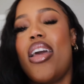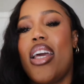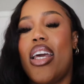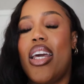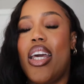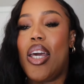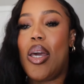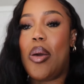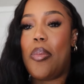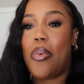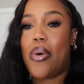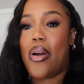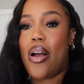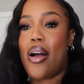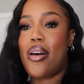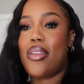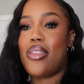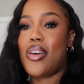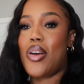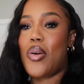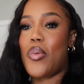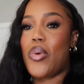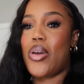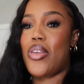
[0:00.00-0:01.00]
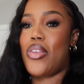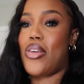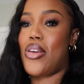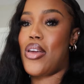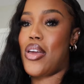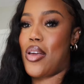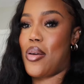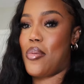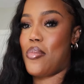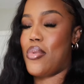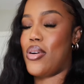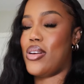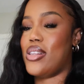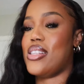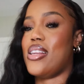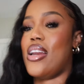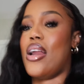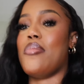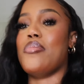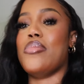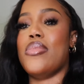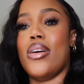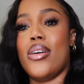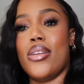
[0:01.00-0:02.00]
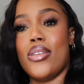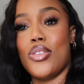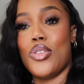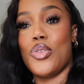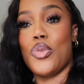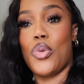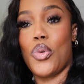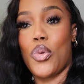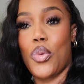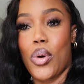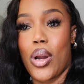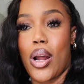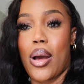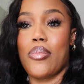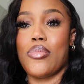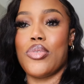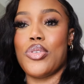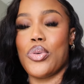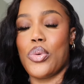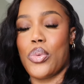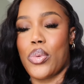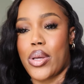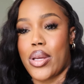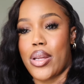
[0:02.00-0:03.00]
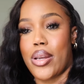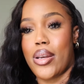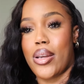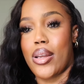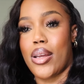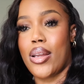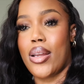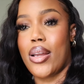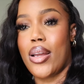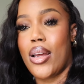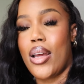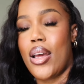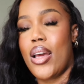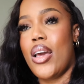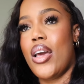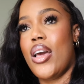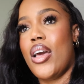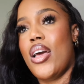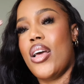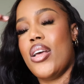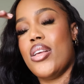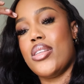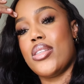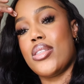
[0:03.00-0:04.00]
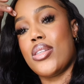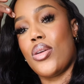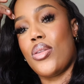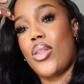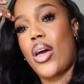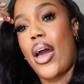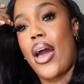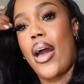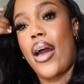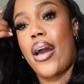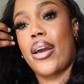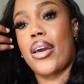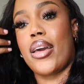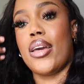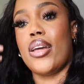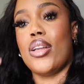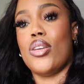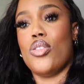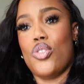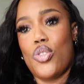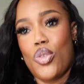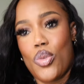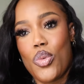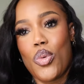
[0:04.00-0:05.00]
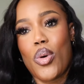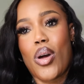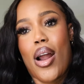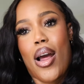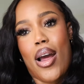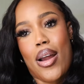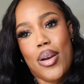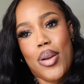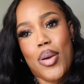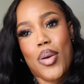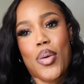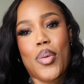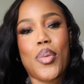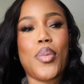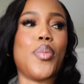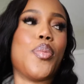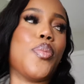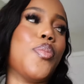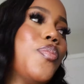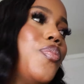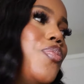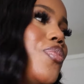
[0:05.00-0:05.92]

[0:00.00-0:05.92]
keep her out there with him until I'm done doing what I'm doing so that I can do what I do.